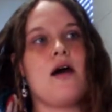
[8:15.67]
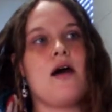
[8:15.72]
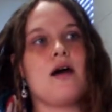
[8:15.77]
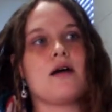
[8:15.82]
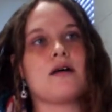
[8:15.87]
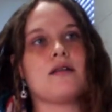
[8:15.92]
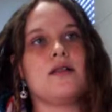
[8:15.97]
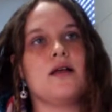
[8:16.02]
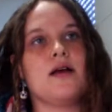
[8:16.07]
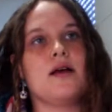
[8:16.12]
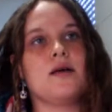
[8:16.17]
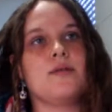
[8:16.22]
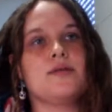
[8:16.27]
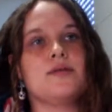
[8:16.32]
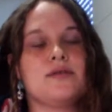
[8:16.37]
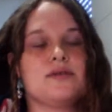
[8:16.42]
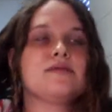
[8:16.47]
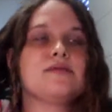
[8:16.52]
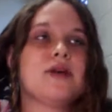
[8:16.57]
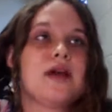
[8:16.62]
a club,
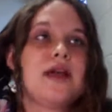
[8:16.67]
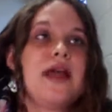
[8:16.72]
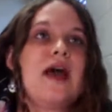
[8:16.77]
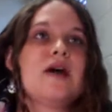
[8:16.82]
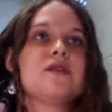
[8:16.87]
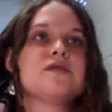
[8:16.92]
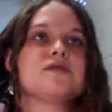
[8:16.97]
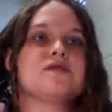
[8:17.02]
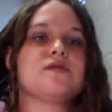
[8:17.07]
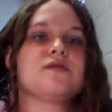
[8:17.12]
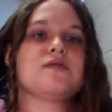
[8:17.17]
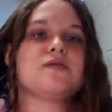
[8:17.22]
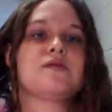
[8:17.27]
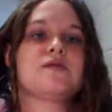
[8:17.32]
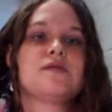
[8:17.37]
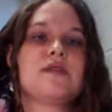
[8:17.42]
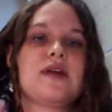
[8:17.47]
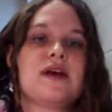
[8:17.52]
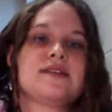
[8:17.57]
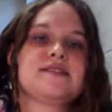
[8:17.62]
a council
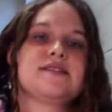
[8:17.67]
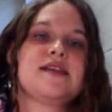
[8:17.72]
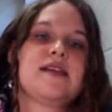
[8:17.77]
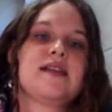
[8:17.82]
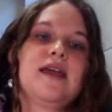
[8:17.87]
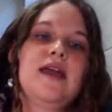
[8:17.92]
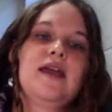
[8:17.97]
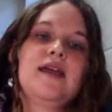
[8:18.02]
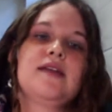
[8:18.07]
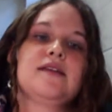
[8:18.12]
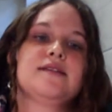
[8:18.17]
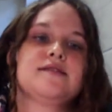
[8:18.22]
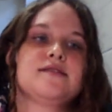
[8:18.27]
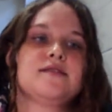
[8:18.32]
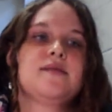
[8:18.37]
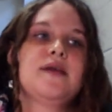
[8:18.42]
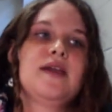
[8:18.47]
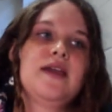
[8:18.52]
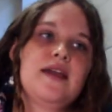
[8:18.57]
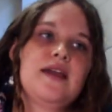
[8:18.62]
that is dedicated
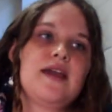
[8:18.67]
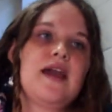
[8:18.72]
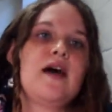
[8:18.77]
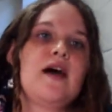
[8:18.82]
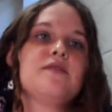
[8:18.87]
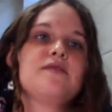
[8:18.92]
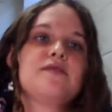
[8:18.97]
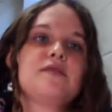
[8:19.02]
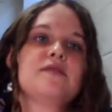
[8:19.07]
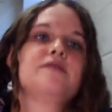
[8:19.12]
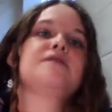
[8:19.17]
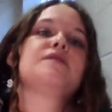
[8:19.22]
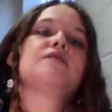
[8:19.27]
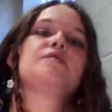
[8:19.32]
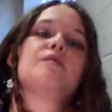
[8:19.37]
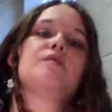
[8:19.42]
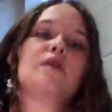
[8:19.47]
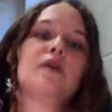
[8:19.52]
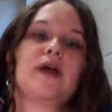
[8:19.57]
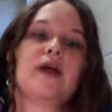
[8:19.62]
to making Alfred
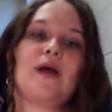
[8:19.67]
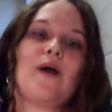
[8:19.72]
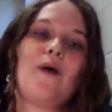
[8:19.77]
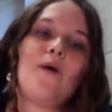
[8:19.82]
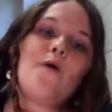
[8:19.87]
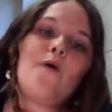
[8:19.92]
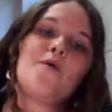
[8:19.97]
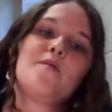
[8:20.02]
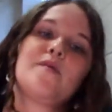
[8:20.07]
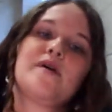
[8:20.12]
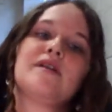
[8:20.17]
feel more like home.